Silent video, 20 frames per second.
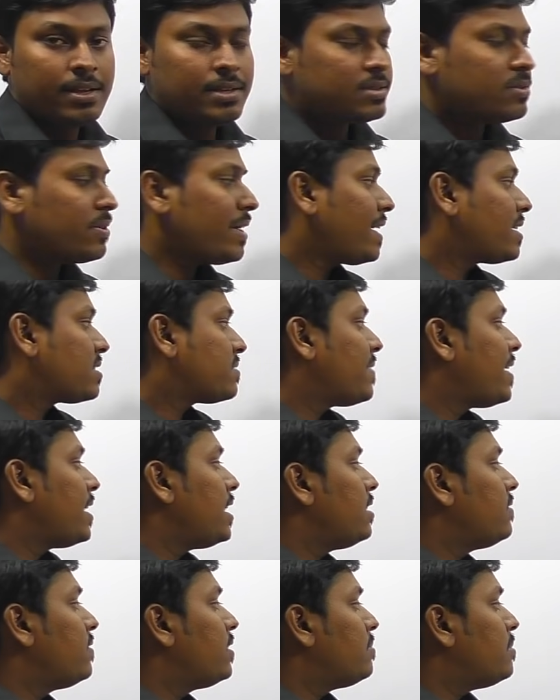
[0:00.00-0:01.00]
So x
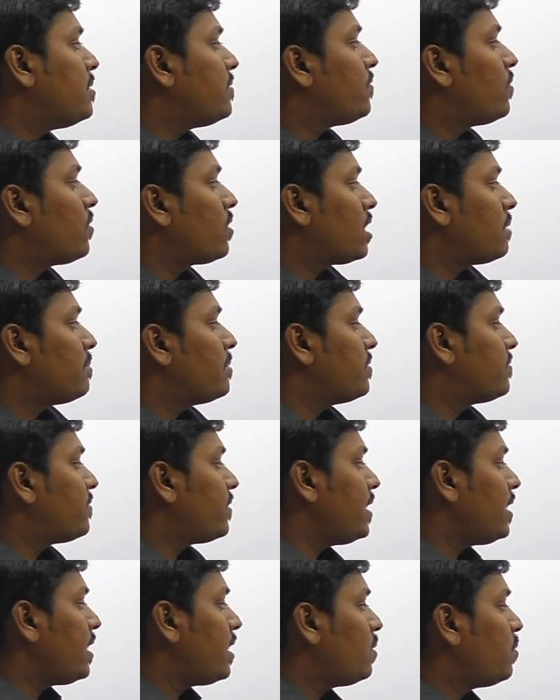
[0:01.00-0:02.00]
value will be
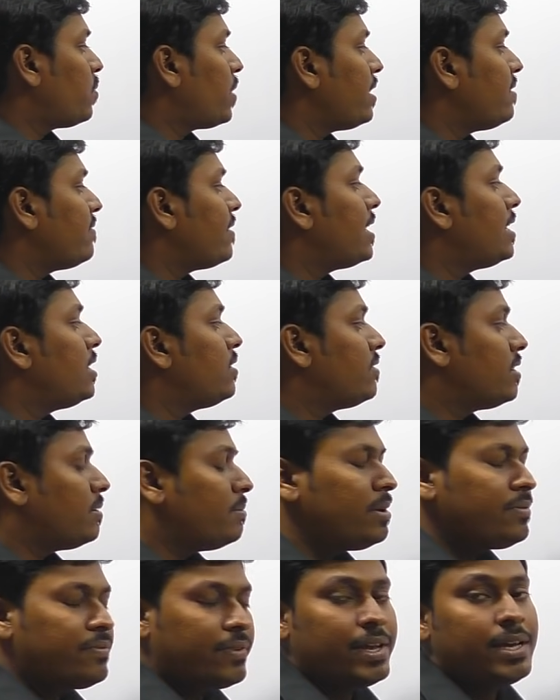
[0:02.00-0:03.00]
4,5 and y value will
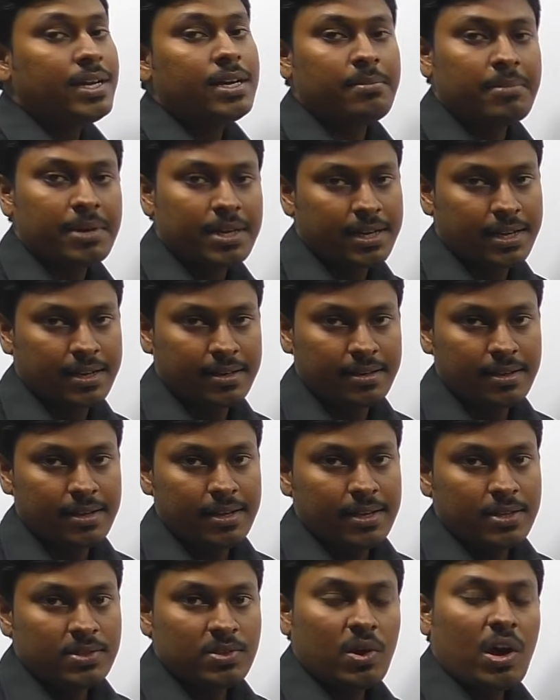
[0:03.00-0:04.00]
be
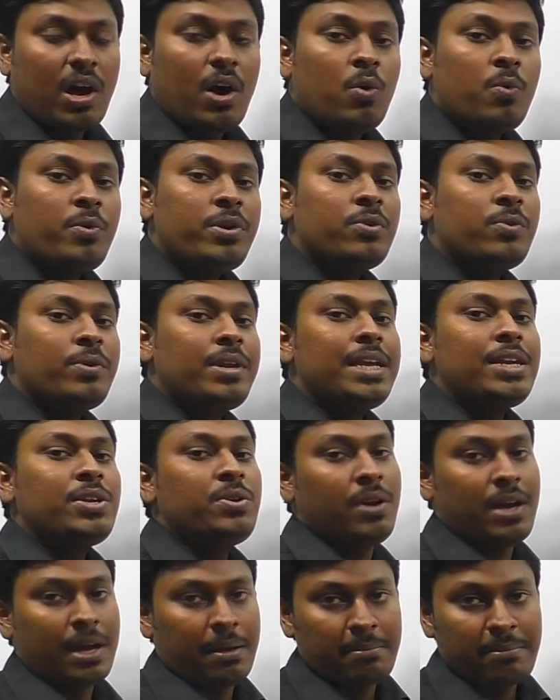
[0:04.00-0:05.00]
5,9. So how you need
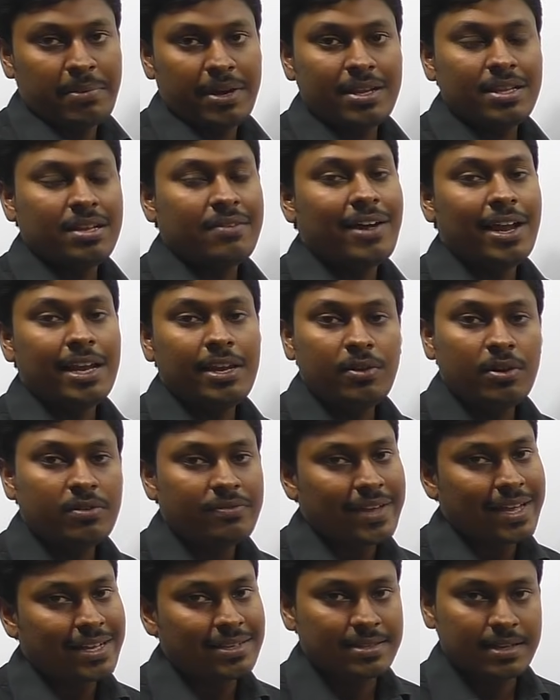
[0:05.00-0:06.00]
to compare the value
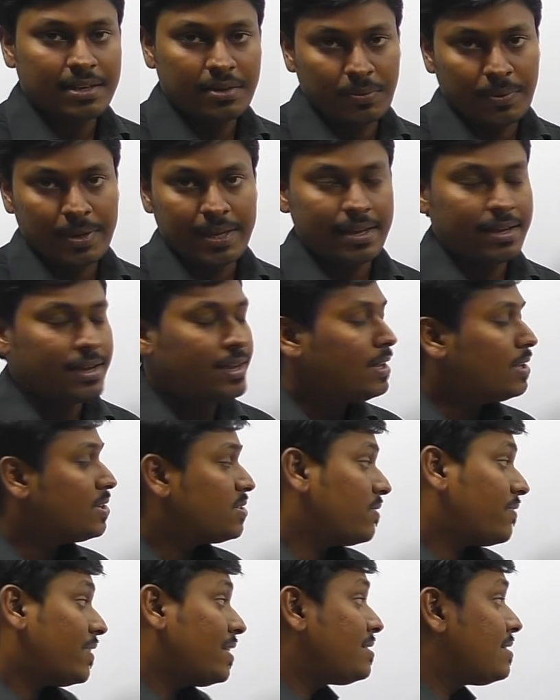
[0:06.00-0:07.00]
of x and y?
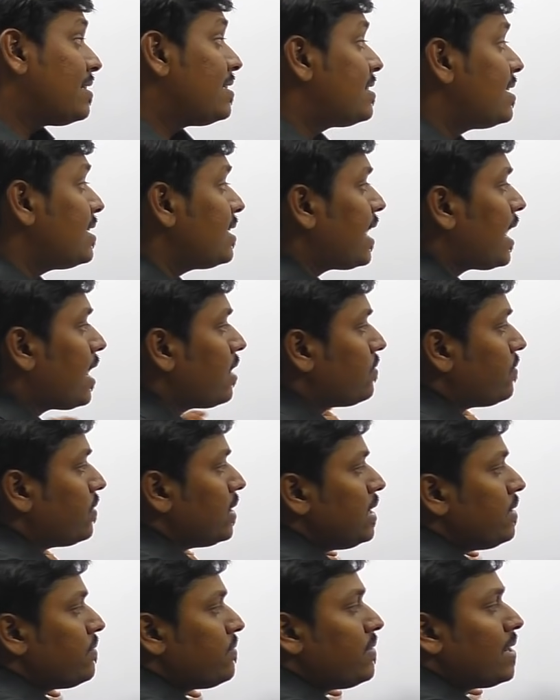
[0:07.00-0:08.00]
So friends, listen
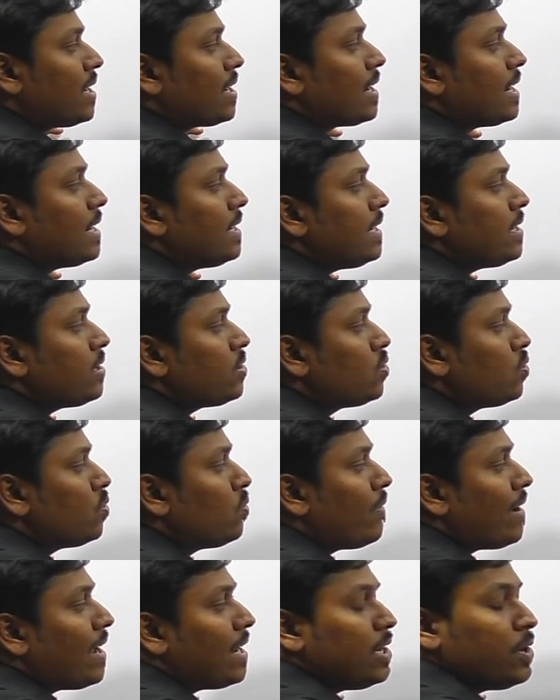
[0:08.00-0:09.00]
carefully. If we are getting
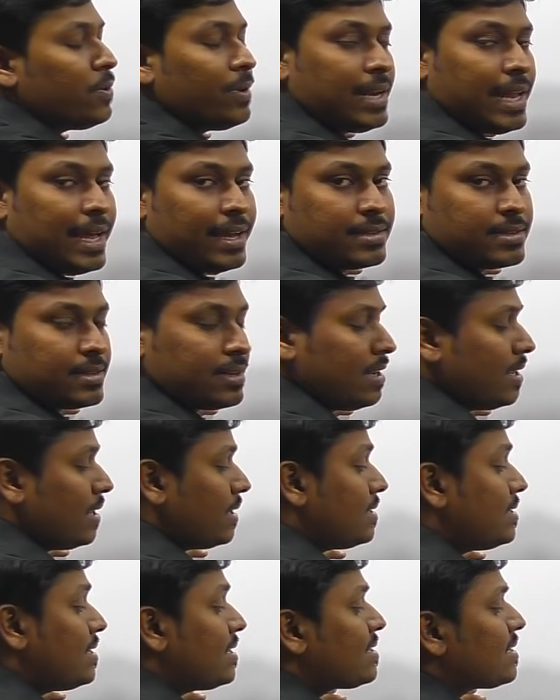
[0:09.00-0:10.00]
two value in x,
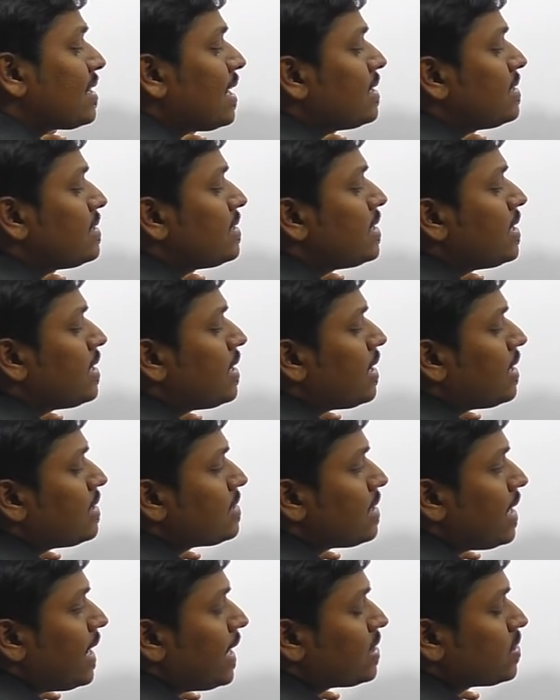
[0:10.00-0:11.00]
just consider
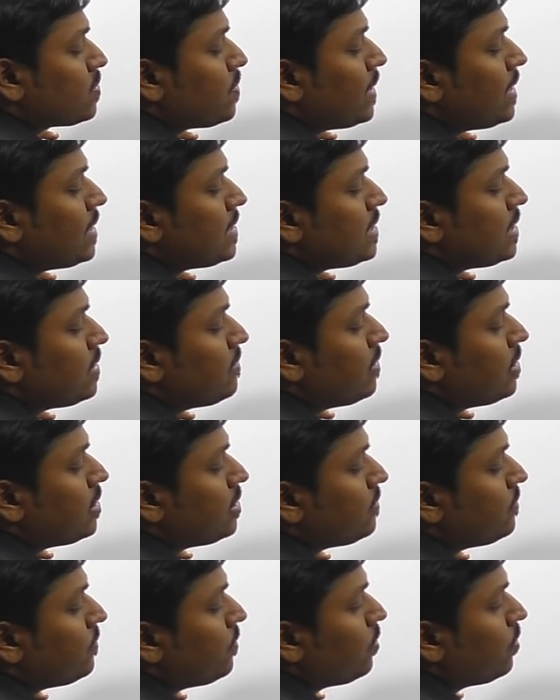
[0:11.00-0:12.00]
as x1 is equal
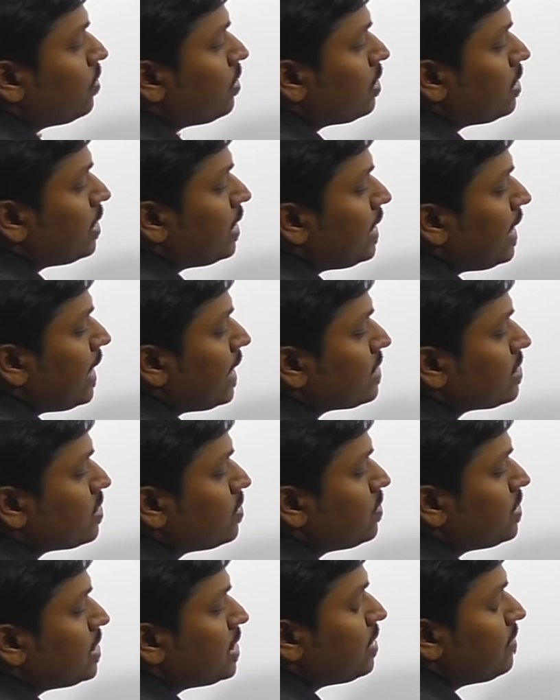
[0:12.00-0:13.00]
to 4, then
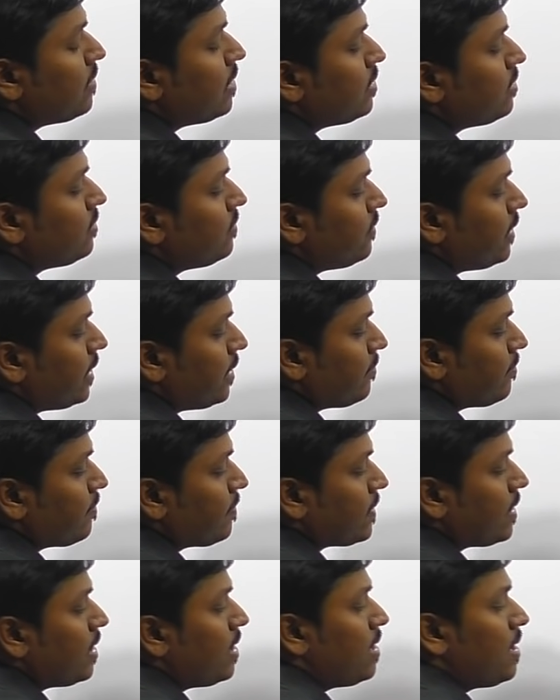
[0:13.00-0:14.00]
x2 is equal to
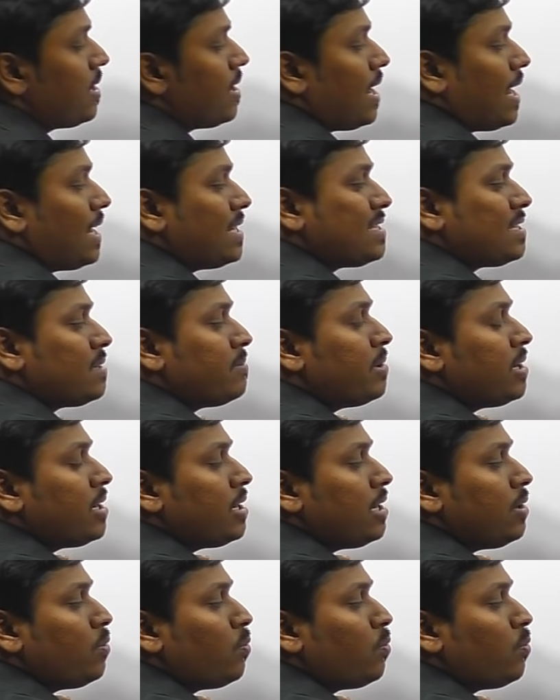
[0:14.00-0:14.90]
5, right? And similarly,